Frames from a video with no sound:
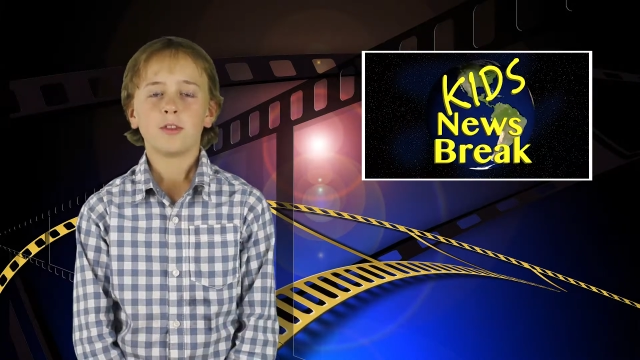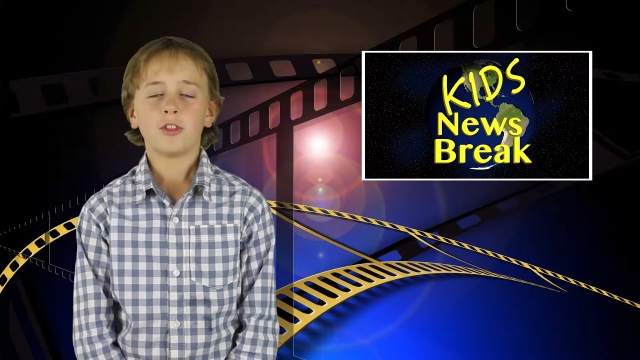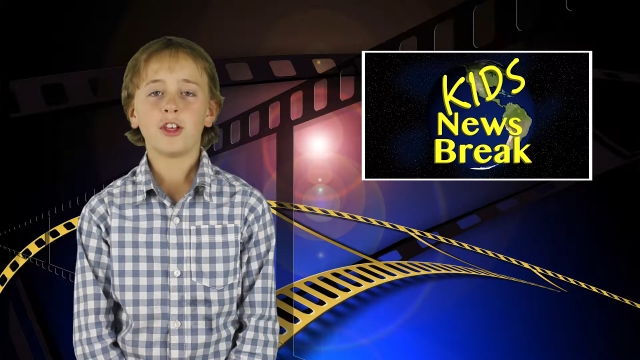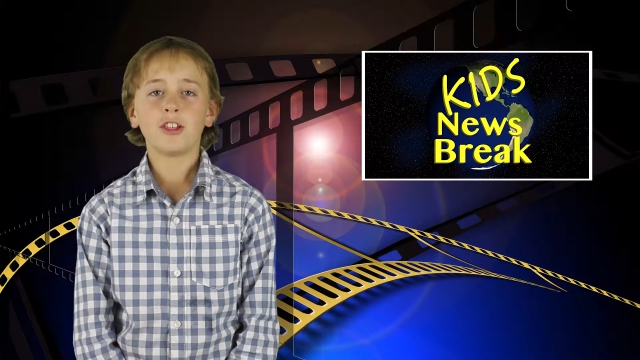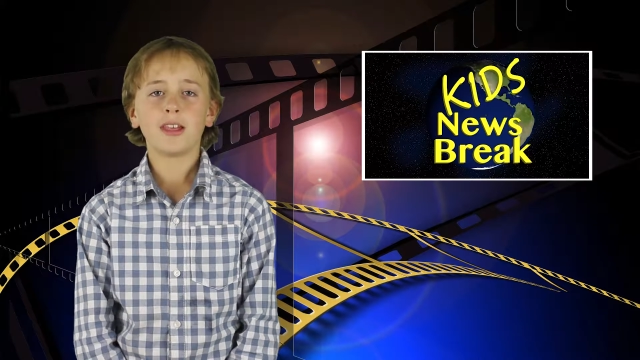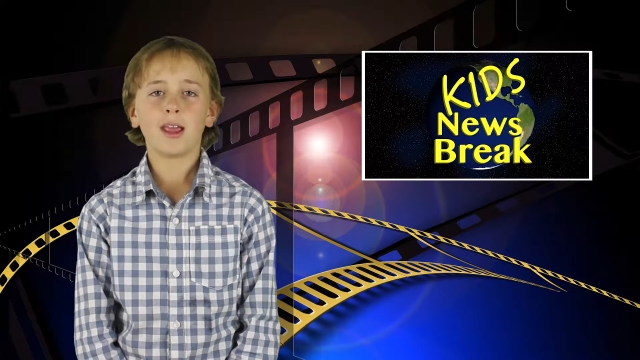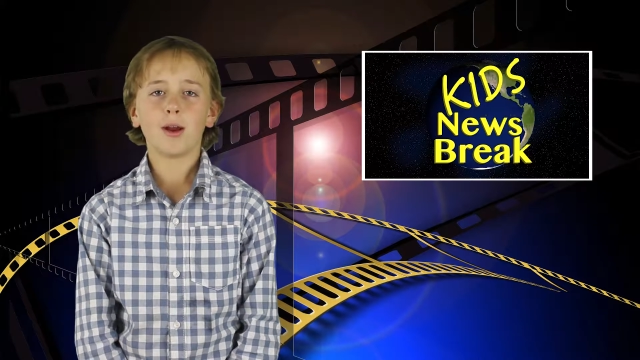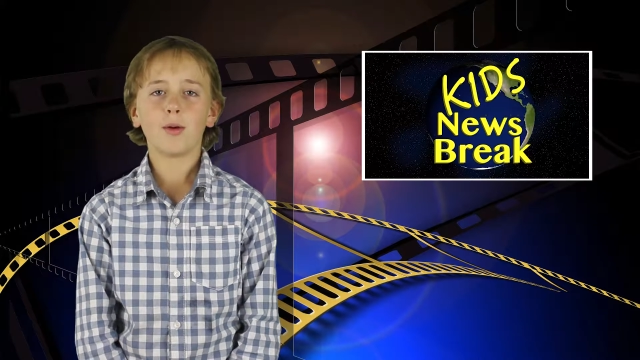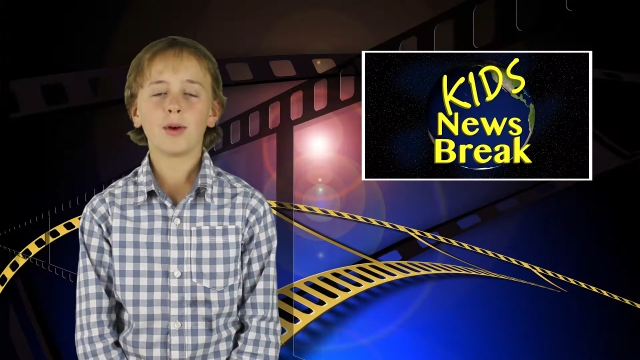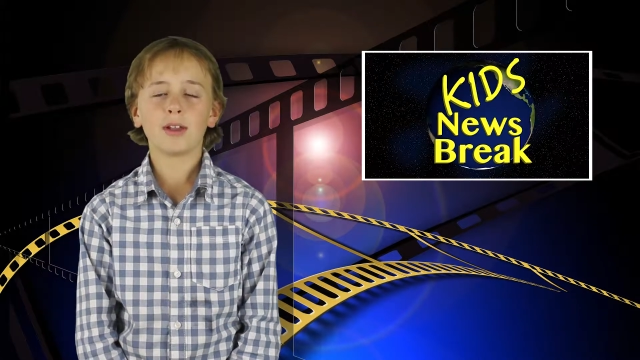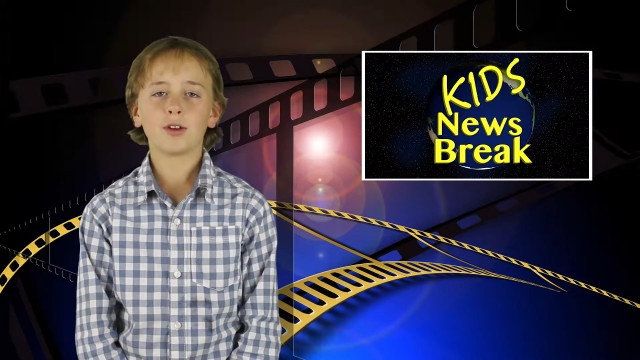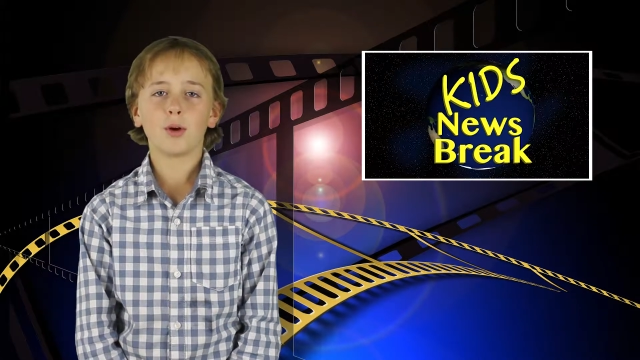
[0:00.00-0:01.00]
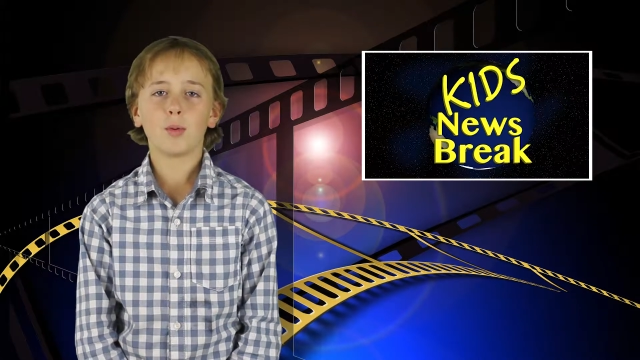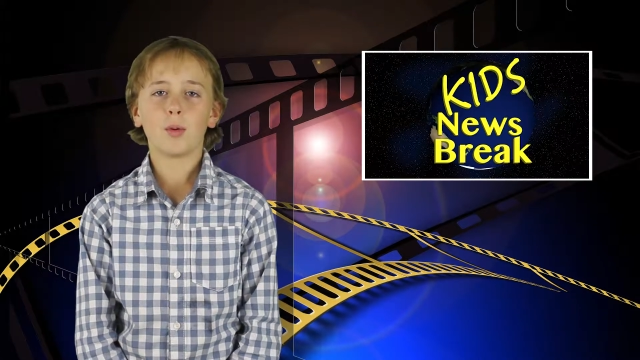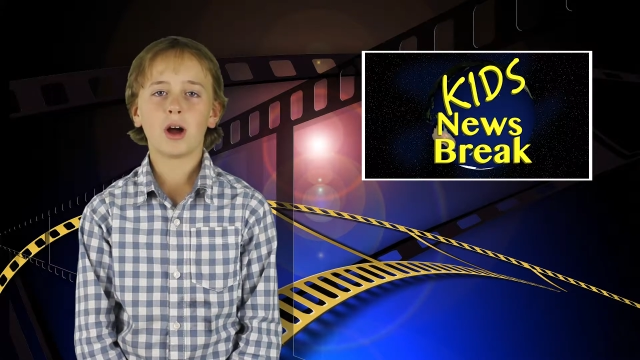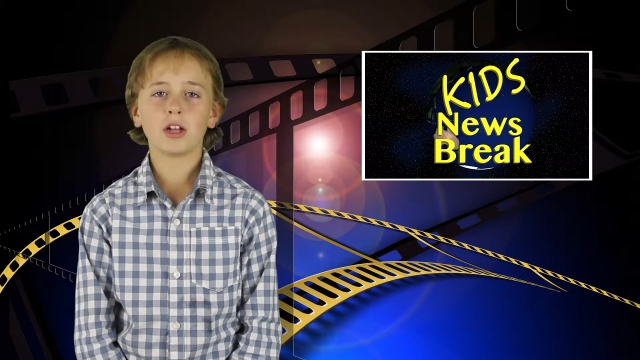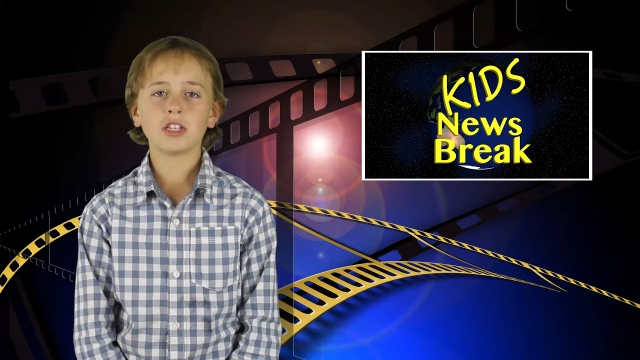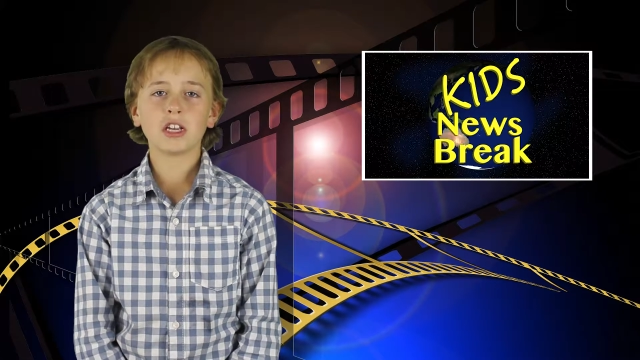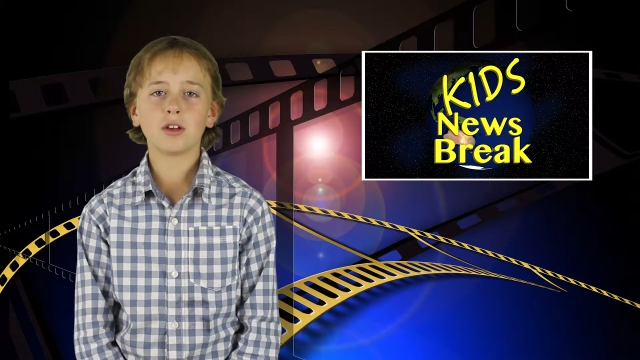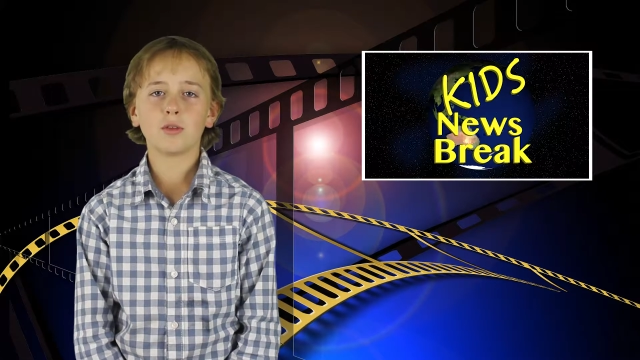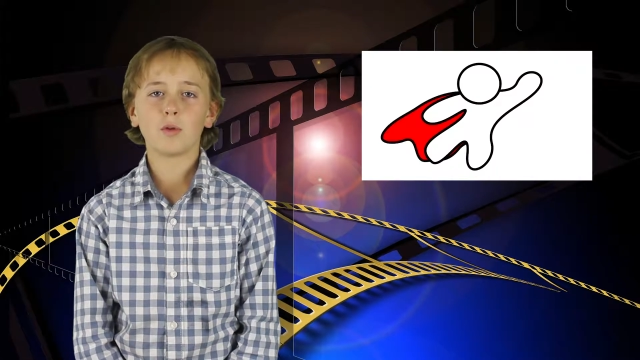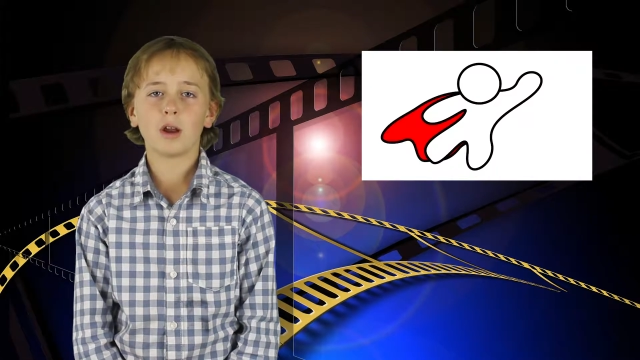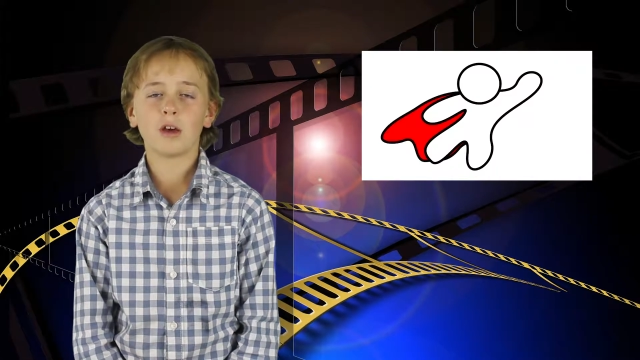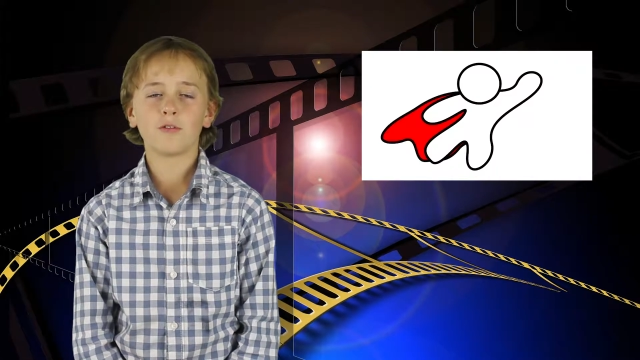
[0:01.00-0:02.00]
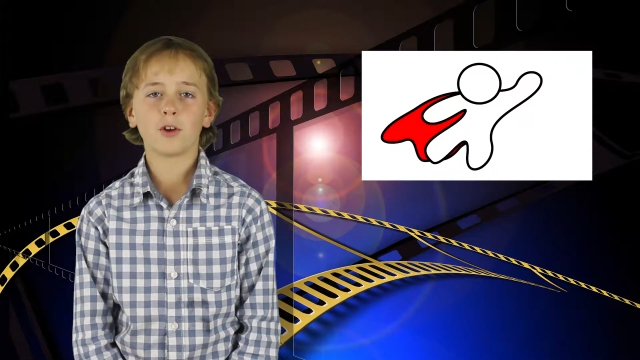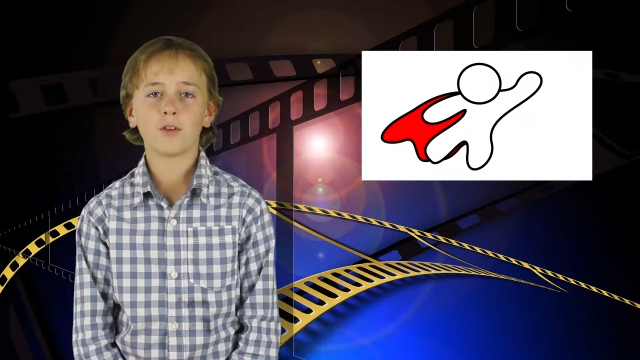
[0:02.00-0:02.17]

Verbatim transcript: This year, when you're watching one of